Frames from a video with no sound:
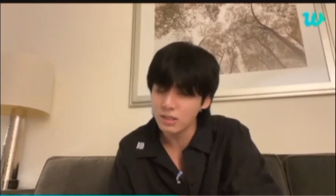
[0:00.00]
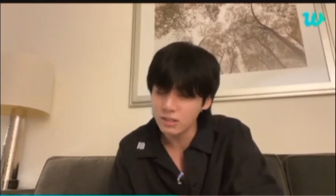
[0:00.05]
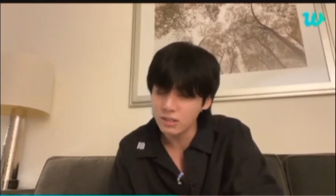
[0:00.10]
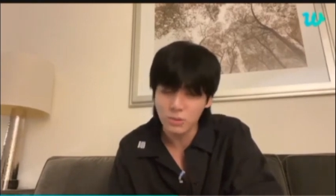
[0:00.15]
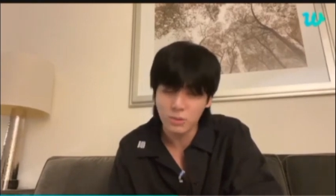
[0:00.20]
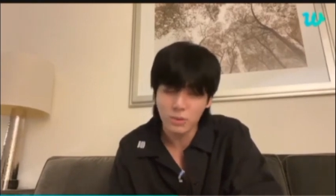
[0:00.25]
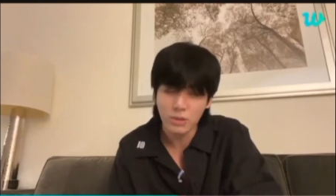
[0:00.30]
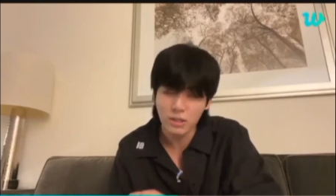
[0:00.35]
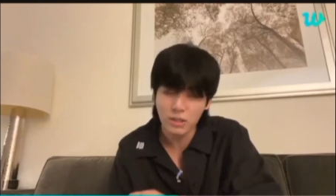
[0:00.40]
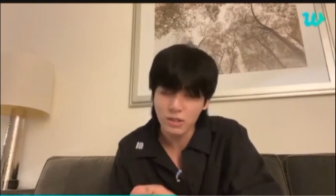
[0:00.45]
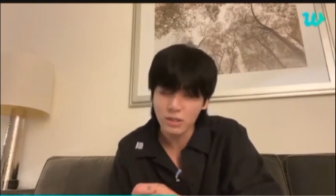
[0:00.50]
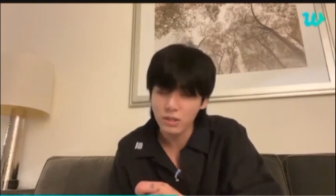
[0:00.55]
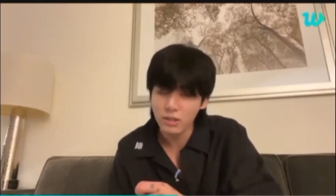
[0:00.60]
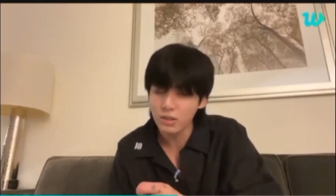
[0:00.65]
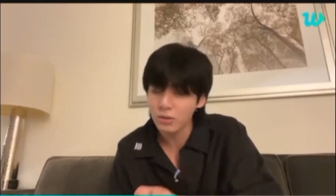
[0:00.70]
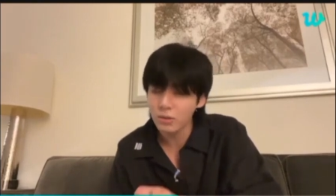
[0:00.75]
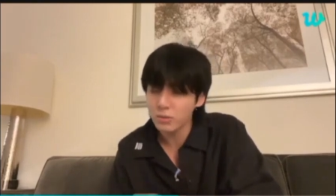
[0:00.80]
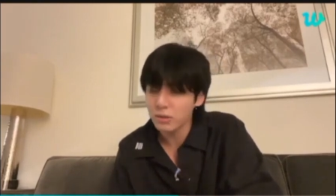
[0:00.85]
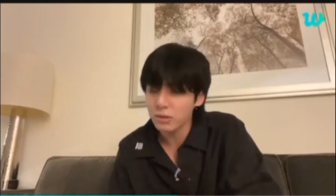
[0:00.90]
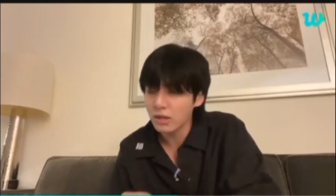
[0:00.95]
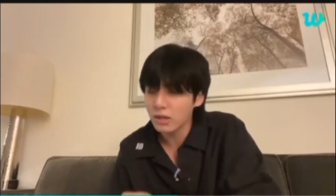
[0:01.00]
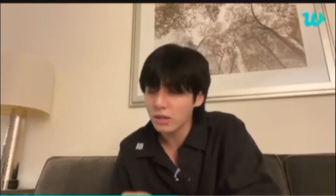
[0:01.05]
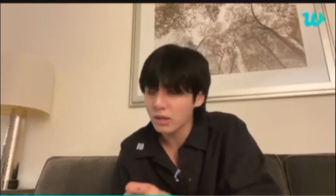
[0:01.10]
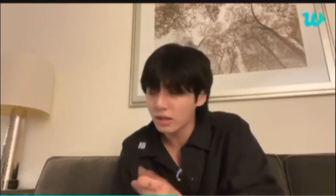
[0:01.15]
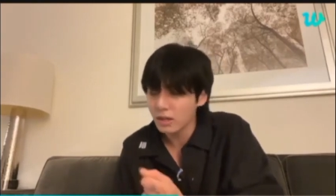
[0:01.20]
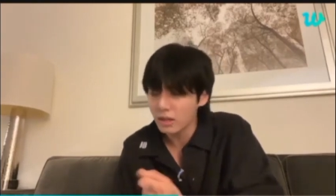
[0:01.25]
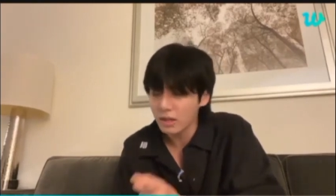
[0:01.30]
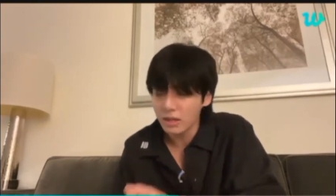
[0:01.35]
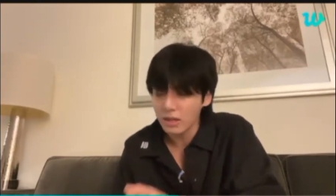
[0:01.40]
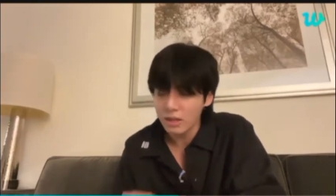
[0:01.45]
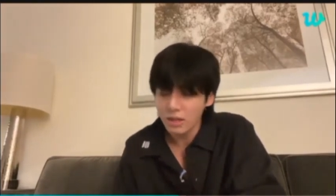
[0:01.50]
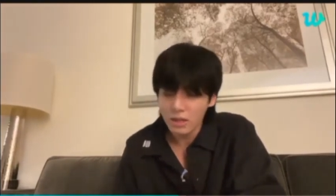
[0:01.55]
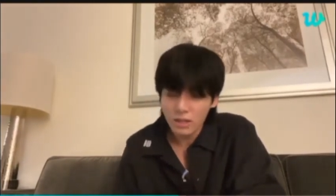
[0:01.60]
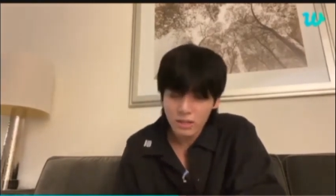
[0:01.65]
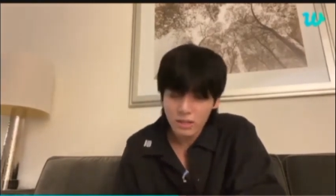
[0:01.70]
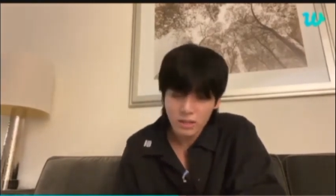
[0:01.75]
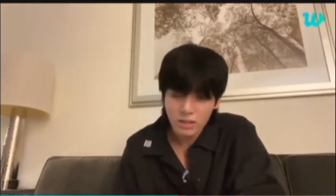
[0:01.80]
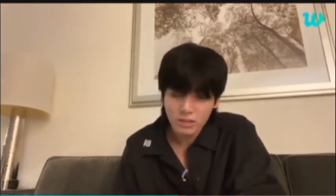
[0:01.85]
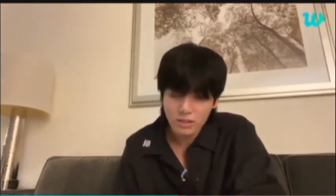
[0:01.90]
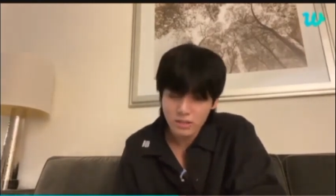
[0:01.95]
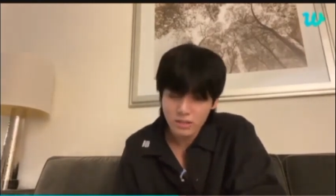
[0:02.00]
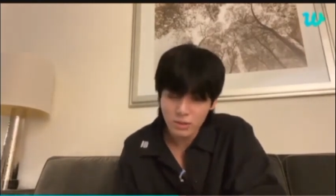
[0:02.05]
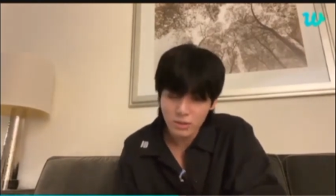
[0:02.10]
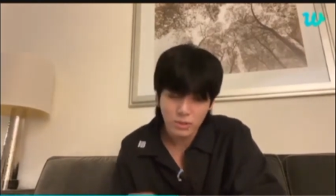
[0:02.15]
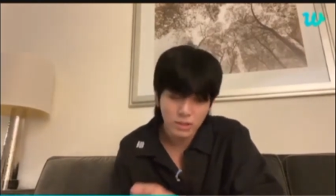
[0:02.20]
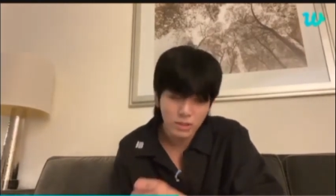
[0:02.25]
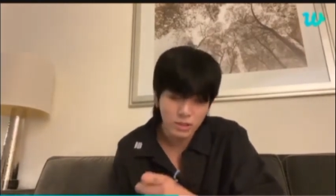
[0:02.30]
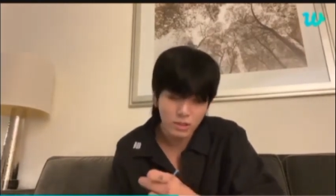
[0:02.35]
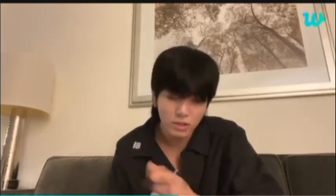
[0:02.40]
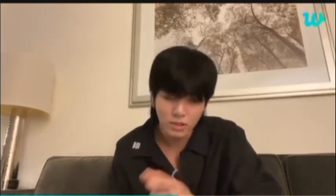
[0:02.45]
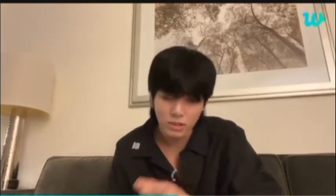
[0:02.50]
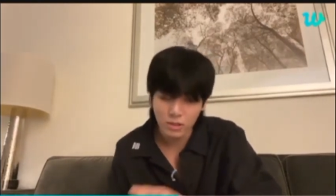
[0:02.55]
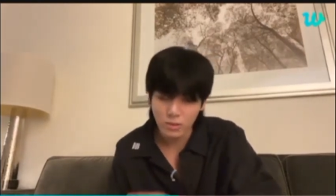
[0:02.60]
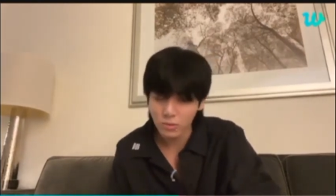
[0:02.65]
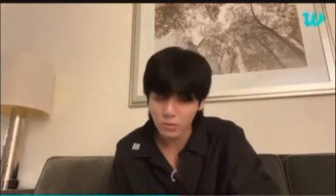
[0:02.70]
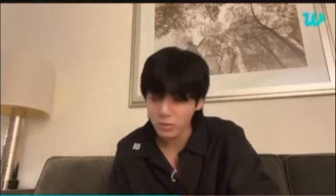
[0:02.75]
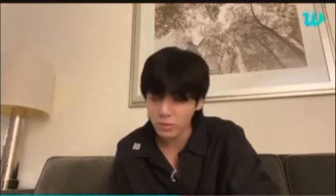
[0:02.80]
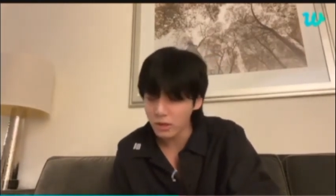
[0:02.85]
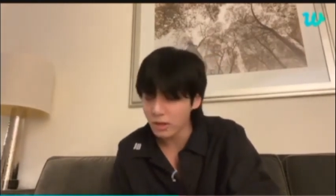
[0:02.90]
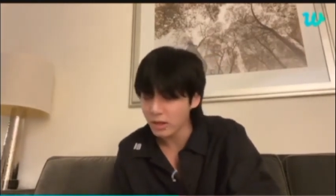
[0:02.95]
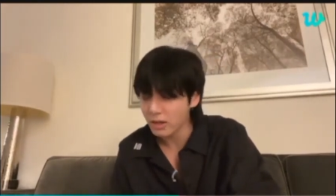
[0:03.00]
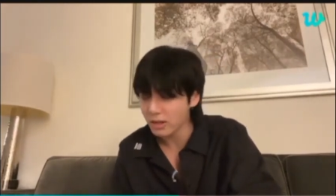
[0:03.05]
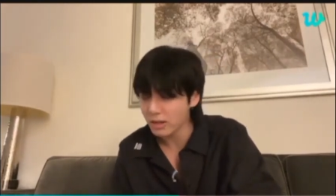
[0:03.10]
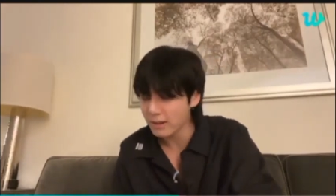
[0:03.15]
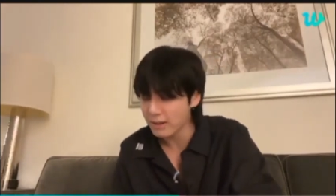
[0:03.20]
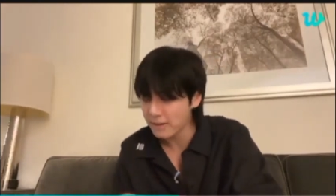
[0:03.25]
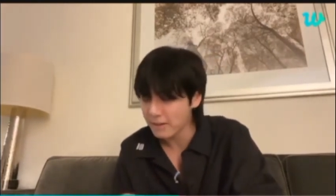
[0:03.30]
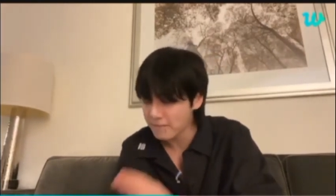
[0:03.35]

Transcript: the way that it can ride. It's the way that it can ride.